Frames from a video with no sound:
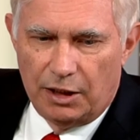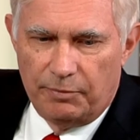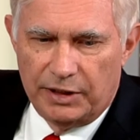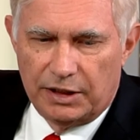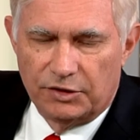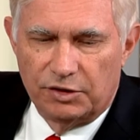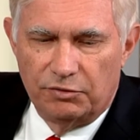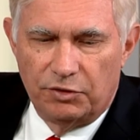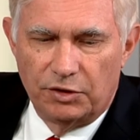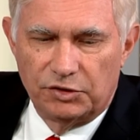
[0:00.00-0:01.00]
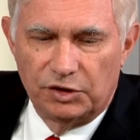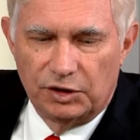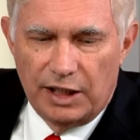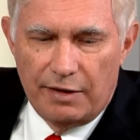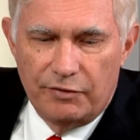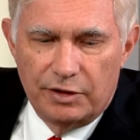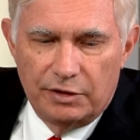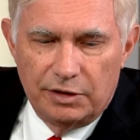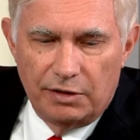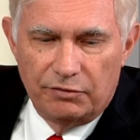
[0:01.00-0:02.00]
Because in verse 11
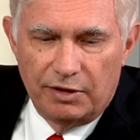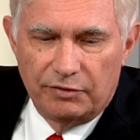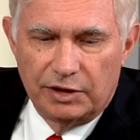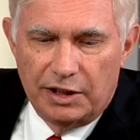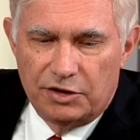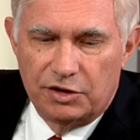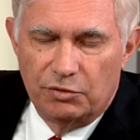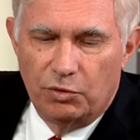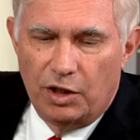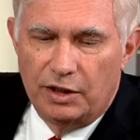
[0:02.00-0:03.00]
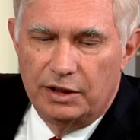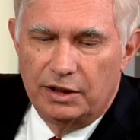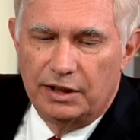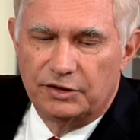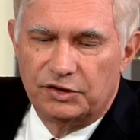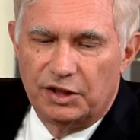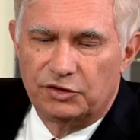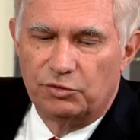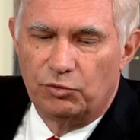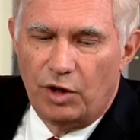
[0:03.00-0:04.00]
of Revelation 1, it
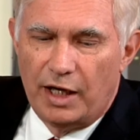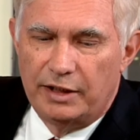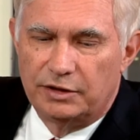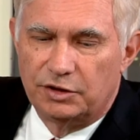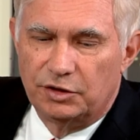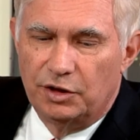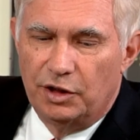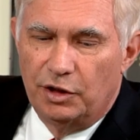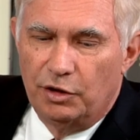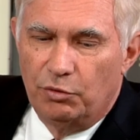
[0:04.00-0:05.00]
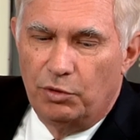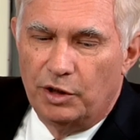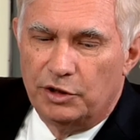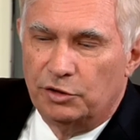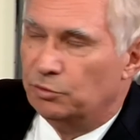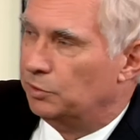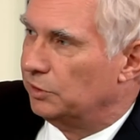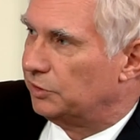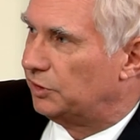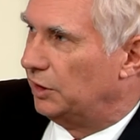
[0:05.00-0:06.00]
says, write what you
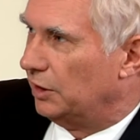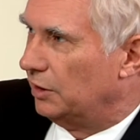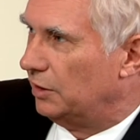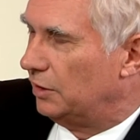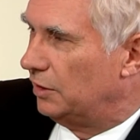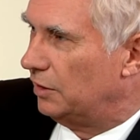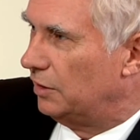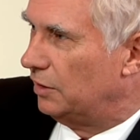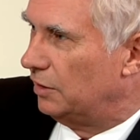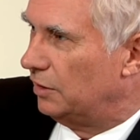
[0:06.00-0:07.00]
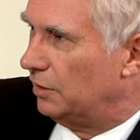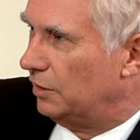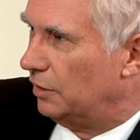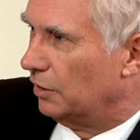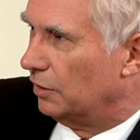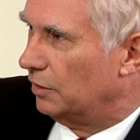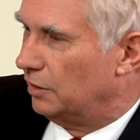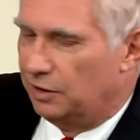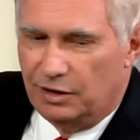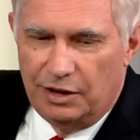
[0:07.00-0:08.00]
will see.
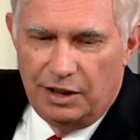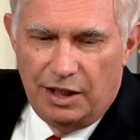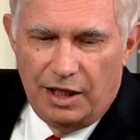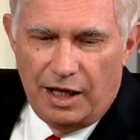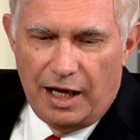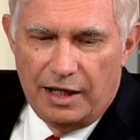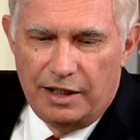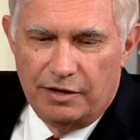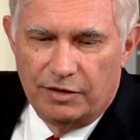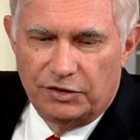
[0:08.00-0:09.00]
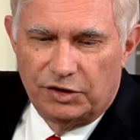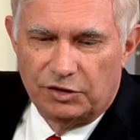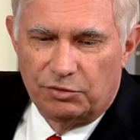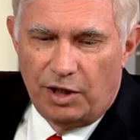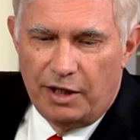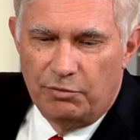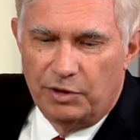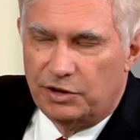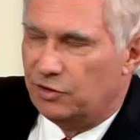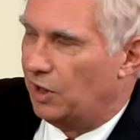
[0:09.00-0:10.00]
And here it says, write
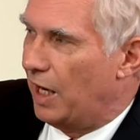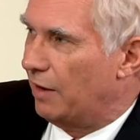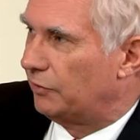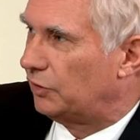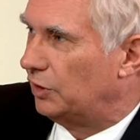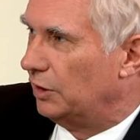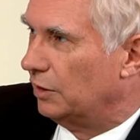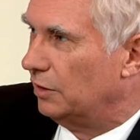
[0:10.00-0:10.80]
what you have seen.